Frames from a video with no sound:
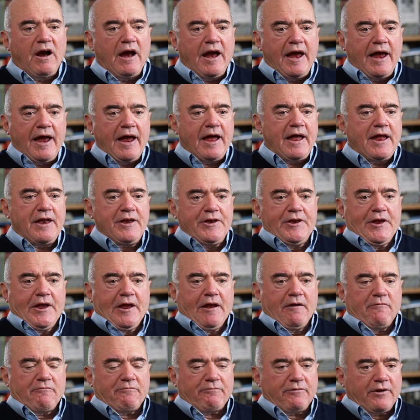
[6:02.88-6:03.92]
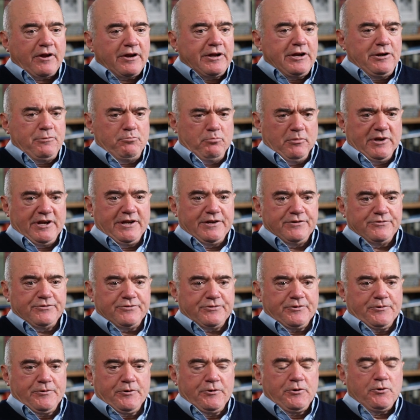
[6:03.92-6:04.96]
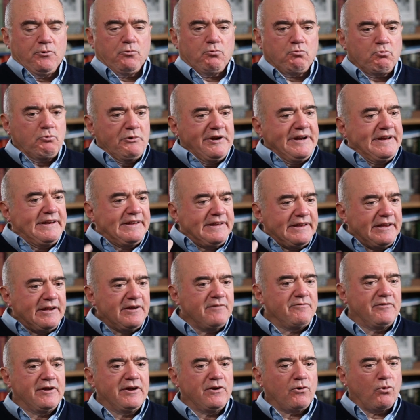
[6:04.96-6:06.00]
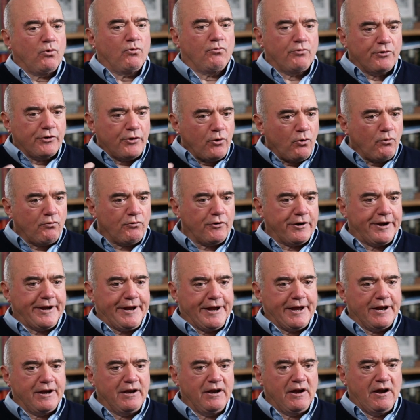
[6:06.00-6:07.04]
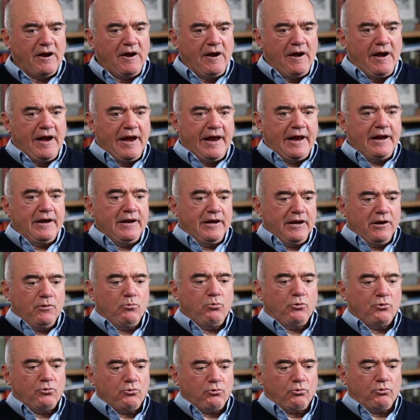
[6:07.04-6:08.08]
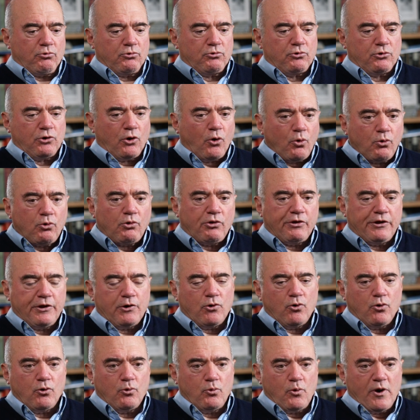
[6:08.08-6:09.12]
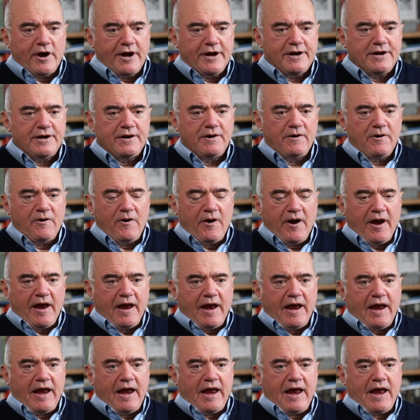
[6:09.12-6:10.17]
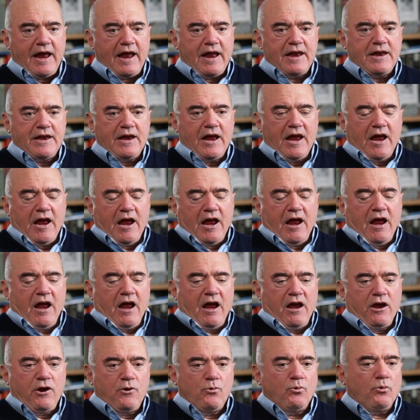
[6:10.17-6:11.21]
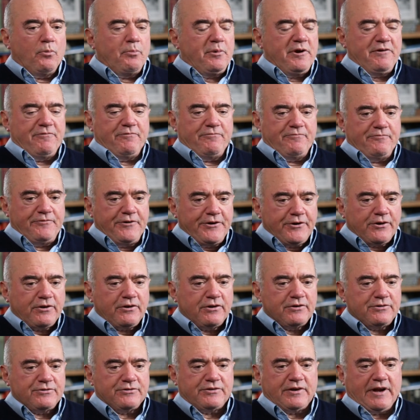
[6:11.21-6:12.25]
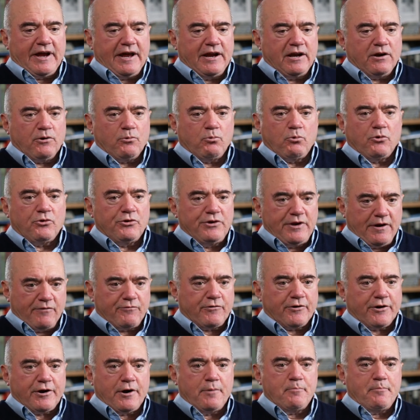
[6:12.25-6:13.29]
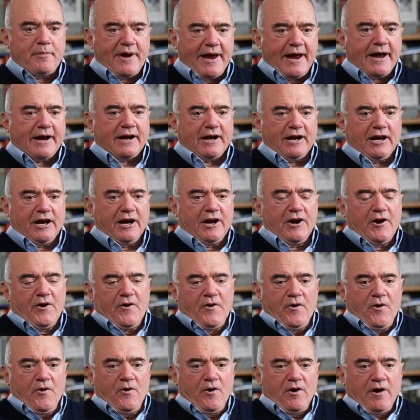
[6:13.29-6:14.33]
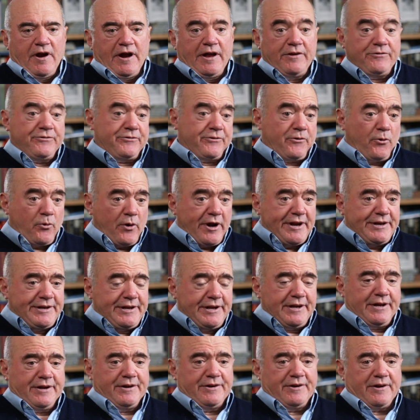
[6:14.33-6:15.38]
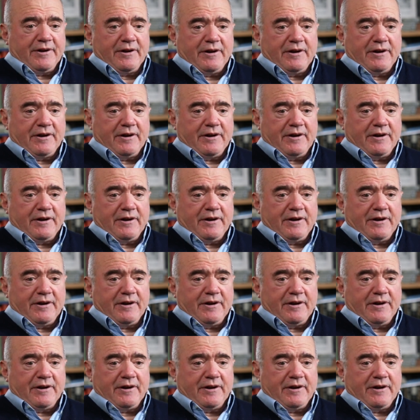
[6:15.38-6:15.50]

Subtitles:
And flooding means you'll relive it over and over again, and it will totally go away. And you will be fearless, and it will never come back. And so I did.